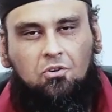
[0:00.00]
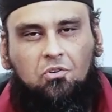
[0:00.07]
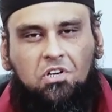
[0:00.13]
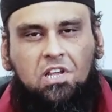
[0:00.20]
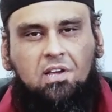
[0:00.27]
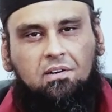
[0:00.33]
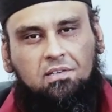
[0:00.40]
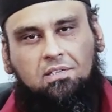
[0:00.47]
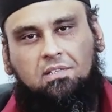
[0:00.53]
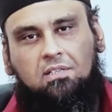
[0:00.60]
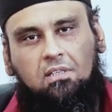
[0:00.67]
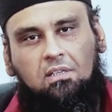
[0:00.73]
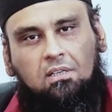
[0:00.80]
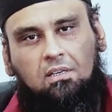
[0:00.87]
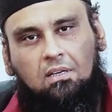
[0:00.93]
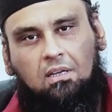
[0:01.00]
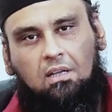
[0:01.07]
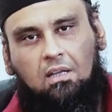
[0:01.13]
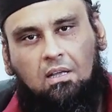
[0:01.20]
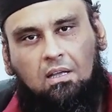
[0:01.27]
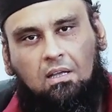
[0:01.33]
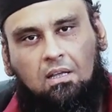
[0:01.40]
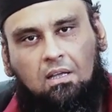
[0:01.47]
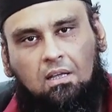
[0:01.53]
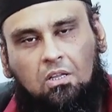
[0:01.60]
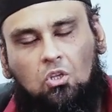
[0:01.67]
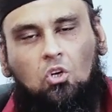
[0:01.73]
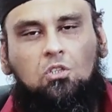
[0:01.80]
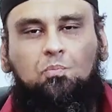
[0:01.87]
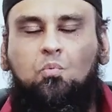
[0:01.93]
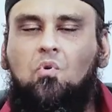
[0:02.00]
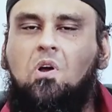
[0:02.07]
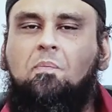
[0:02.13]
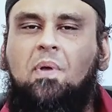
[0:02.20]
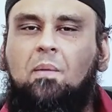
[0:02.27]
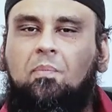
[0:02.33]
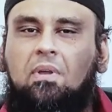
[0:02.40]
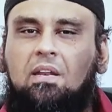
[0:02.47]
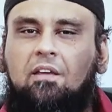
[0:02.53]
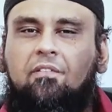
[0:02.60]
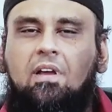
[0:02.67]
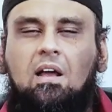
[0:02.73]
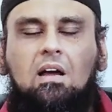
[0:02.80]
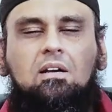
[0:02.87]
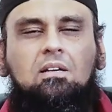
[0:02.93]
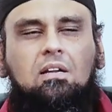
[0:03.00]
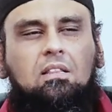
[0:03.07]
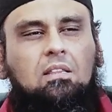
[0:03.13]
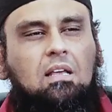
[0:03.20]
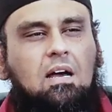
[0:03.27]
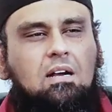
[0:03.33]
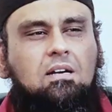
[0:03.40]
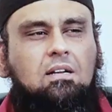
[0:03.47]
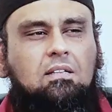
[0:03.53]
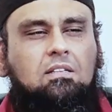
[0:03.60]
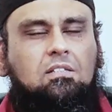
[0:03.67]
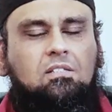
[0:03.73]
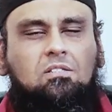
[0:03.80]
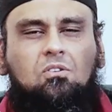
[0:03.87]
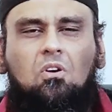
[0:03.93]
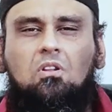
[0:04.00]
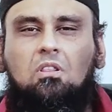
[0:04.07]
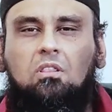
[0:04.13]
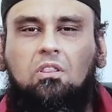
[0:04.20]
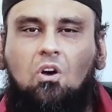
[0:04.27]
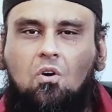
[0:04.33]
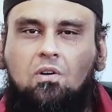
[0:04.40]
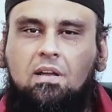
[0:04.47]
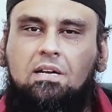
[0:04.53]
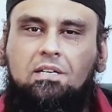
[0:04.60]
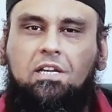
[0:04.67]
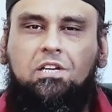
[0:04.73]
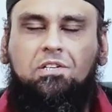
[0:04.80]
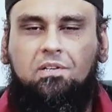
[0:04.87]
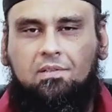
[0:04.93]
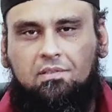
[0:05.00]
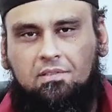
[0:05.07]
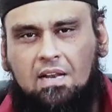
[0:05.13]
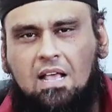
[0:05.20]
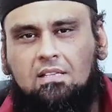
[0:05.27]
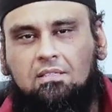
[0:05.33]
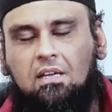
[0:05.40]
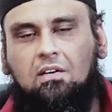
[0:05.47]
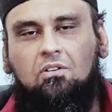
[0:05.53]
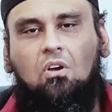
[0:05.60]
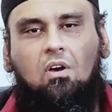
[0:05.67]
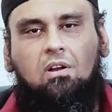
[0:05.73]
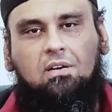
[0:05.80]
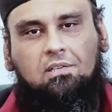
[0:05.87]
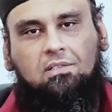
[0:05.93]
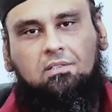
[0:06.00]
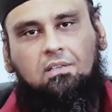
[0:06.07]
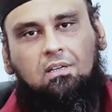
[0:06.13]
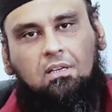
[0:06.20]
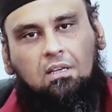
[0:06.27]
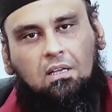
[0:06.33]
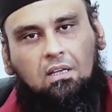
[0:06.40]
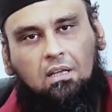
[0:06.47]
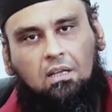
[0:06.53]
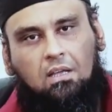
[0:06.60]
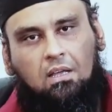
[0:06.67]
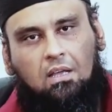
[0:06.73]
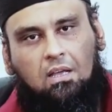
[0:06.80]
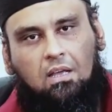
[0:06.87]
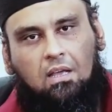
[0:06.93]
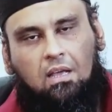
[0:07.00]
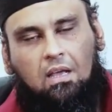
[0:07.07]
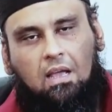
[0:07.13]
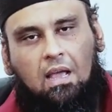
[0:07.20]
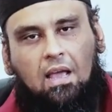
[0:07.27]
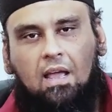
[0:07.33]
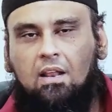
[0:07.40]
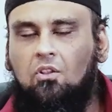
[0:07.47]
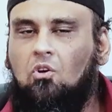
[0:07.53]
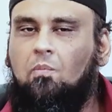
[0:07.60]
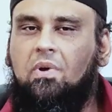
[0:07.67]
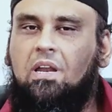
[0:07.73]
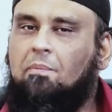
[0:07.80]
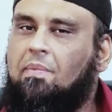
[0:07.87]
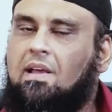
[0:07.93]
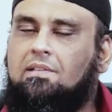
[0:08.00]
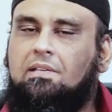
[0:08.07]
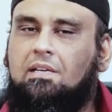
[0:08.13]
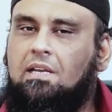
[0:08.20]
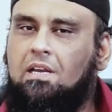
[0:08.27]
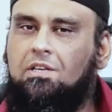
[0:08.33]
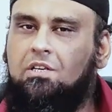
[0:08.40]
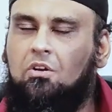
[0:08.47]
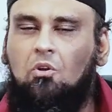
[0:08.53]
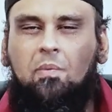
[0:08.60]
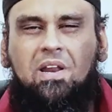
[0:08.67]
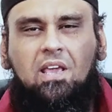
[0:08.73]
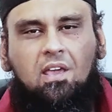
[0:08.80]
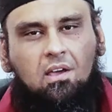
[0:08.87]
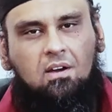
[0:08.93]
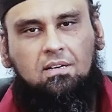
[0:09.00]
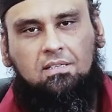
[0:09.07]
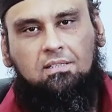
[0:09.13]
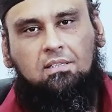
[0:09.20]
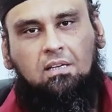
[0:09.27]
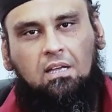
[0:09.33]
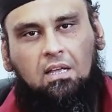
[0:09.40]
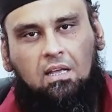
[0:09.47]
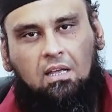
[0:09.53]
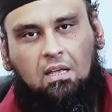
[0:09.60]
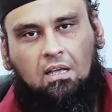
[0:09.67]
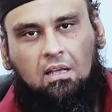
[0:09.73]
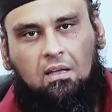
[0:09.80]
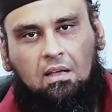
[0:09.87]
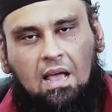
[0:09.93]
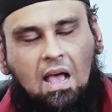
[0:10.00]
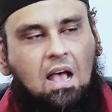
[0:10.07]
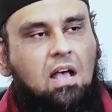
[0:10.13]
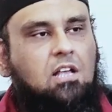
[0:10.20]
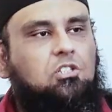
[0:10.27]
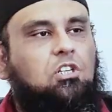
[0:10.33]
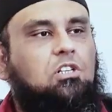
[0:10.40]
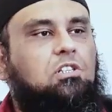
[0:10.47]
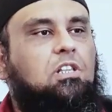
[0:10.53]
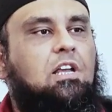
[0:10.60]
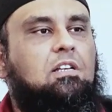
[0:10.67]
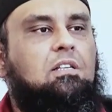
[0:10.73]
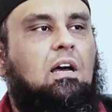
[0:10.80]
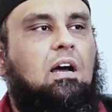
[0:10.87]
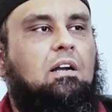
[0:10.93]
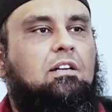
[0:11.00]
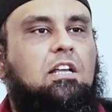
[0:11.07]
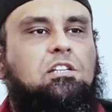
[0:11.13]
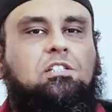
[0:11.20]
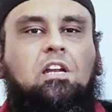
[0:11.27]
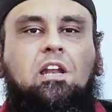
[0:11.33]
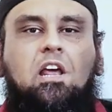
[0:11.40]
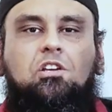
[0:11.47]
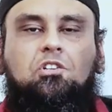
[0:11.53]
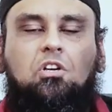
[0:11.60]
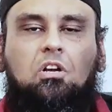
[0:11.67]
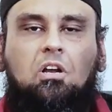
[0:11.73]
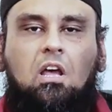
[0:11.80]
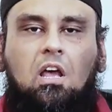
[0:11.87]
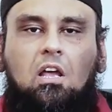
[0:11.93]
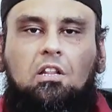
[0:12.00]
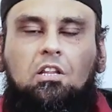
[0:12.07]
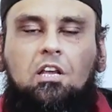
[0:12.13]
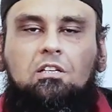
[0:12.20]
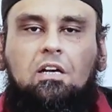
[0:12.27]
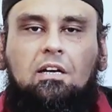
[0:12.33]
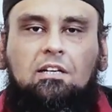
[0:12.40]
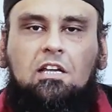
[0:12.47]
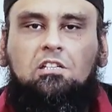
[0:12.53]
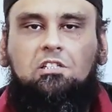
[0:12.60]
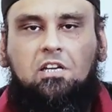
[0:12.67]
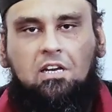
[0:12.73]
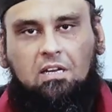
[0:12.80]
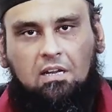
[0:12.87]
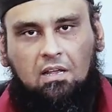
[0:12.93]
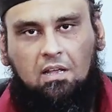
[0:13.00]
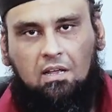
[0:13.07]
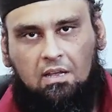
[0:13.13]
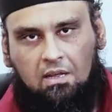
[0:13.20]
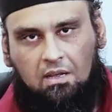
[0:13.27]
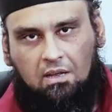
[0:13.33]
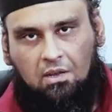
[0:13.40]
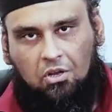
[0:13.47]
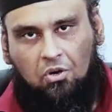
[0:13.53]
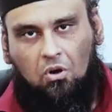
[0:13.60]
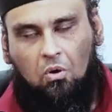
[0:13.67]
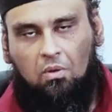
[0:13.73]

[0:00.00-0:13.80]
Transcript: into tears. Those poor people living under so low conditions, less than dollars. And nobody pays attention, nobody cares. As these are destination, these are destined,